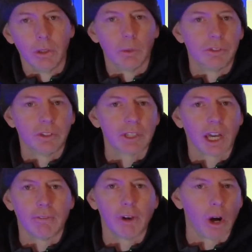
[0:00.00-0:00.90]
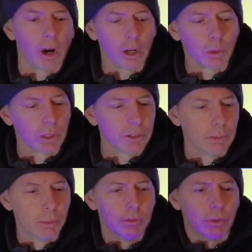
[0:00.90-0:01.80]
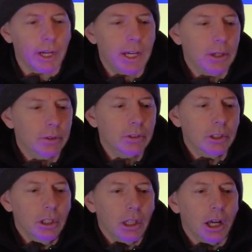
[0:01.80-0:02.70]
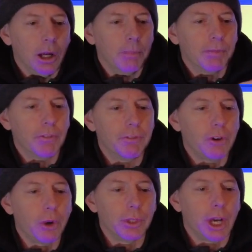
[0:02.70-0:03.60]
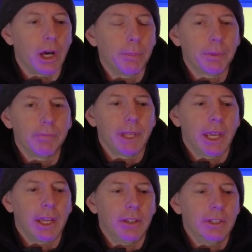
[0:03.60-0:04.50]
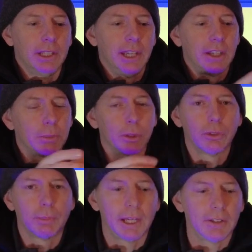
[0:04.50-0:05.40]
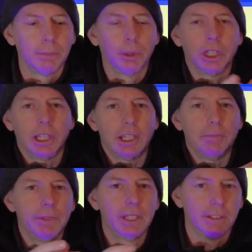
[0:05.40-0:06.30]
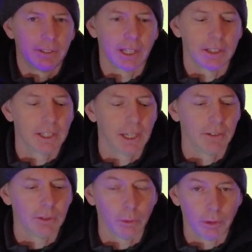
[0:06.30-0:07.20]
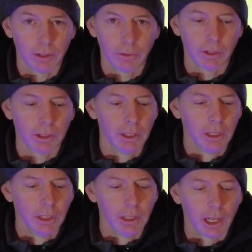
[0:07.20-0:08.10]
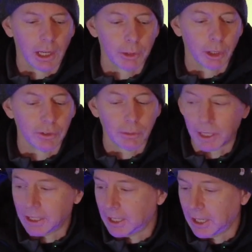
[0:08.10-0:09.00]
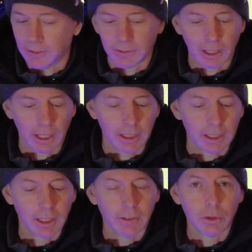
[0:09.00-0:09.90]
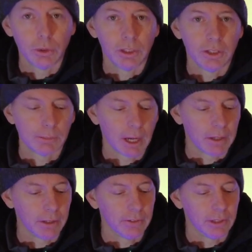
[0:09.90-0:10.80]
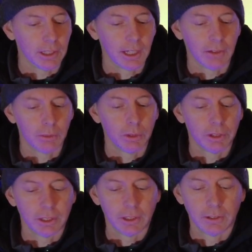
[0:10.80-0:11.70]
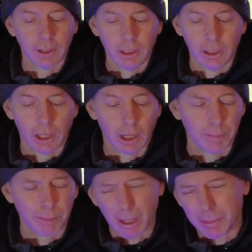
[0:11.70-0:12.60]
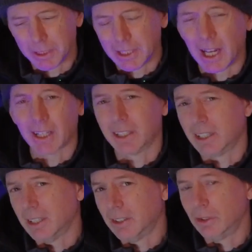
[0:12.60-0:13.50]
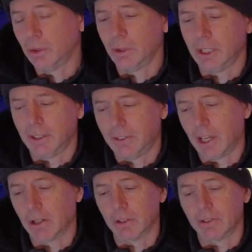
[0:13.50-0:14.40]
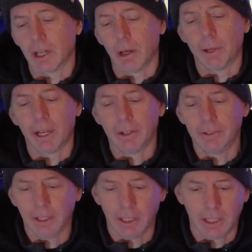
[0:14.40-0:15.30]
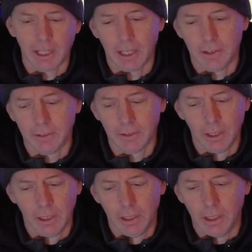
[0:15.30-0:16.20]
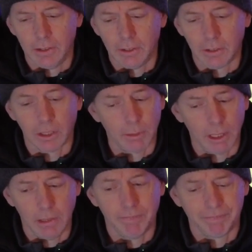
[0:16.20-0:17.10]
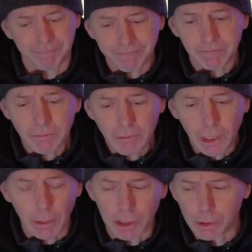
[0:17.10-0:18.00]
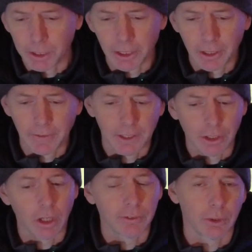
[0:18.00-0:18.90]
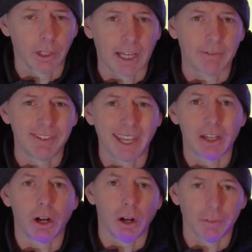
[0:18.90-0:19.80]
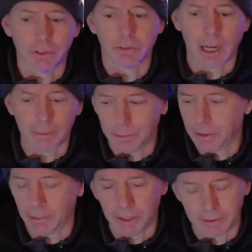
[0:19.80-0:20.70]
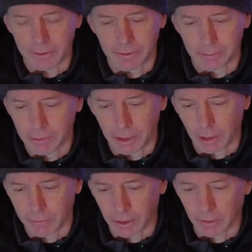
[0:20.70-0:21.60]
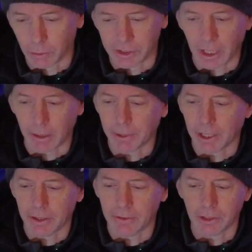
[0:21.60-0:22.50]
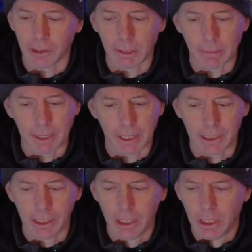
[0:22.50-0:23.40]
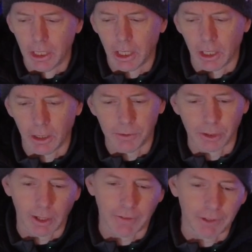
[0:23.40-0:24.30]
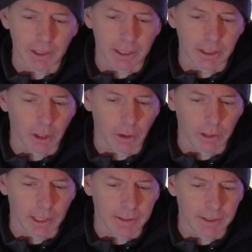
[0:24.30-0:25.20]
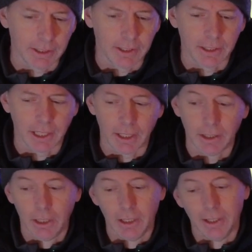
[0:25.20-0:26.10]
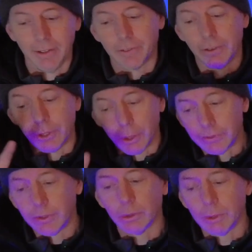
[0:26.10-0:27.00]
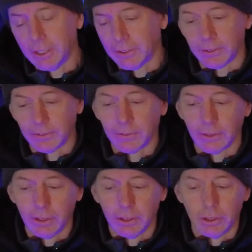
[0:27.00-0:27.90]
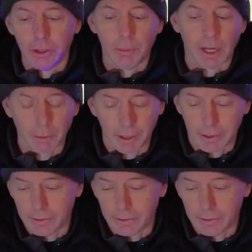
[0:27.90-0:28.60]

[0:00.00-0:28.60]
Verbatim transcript: was just kind of awkward to move around, um, fold up, and it takes more space putting it inside the case. So this one um, goes in my case and I can get two of these batteries in the case with it. Uh, probably not going to get two of the Integra style batteries in a case. It's just going to be much bigger and then you're also going to have to take it off the strap and put, i mean it's just you know if you're going to switch out a battery it's going to be a pain um, so i feel like you know at the end of the day for those two reasons you might want to